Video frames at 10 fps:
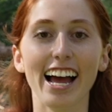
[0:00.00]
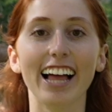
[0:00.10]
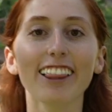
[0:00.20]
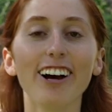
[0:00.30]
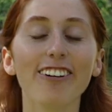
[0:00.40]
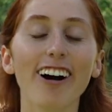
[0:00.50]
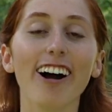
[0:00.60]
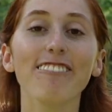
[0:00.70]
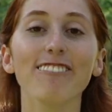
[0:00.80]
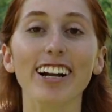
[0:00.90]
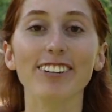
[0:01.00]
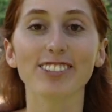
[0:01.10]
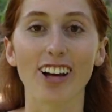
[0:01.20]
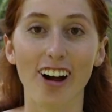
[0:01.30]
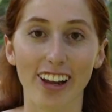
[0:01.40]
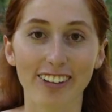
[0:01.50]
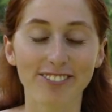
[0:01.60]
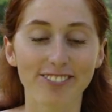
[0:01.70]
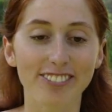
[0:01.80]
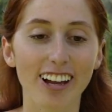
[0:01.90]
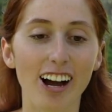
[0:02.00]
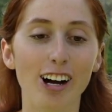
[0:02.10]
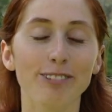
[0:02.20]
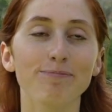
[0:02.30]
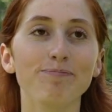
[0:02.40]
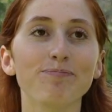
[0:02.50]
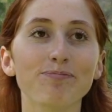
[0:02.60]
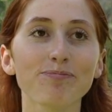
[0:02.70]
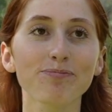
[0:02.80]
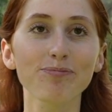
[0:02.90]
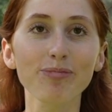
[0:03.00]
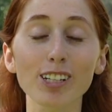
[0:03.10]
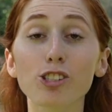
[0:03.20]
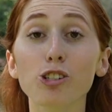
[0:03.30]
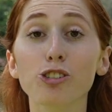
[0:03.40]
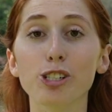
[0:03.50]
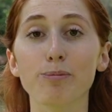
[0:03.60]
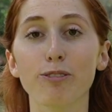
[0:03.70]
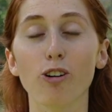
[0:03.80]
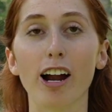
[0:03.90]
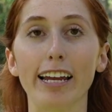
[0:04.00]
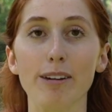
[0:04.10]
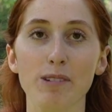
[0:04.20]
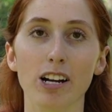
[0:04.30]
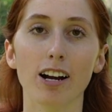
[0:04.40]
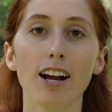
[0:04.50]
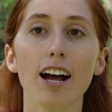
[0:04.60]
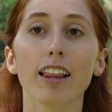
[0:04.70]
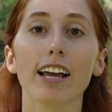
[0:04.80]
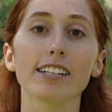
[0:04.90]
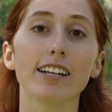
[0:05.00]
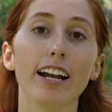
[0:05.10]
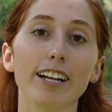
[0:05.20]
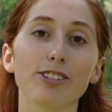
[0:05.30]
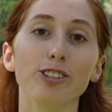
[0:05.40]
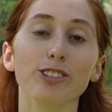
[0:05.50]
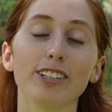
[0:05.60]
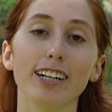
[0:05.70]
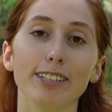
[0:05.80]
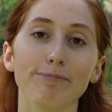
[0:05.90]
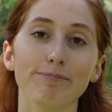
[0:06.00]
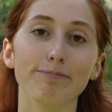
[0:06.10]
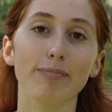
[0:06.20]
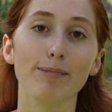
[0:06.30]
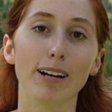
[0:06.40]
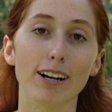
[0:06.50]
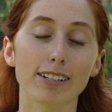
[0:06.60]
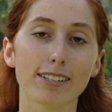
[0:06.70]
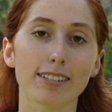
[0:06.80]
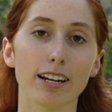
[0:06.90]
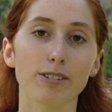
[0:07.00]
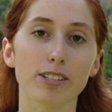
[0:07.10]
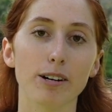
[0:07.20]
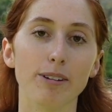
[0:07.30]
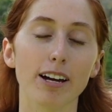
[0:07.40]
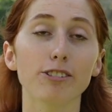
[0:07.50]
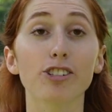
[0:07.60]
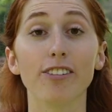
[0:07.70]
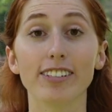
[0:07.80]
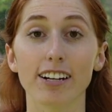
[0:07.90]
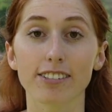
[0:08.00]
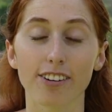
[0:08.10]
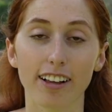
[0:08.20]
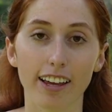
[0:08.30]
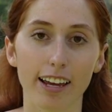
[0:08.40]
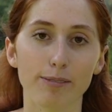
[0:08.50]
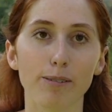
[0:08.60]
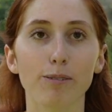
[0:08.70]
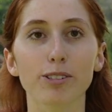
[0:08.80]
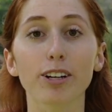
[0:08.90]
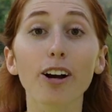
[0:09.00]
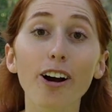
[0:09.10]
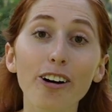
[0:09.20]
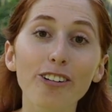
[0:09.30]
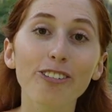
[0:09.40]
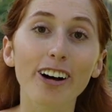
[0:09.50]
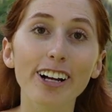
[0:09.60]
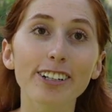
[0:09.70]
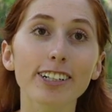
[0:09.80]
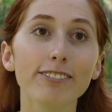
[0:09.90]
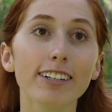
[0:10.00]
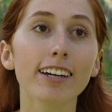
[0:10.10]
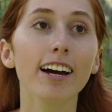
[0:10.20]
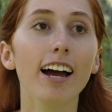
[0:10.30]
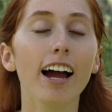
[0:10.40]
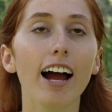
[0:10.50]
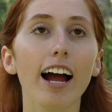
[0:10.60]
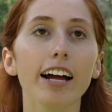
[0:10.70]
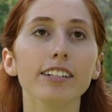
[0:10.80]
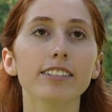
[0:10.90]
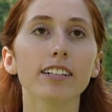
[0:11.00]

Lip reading: Hello, my name is Hannah. So just before I came here, last night I told my parents that I was coming. I was driving down to LA and my mom was like, oh, why are you coming? And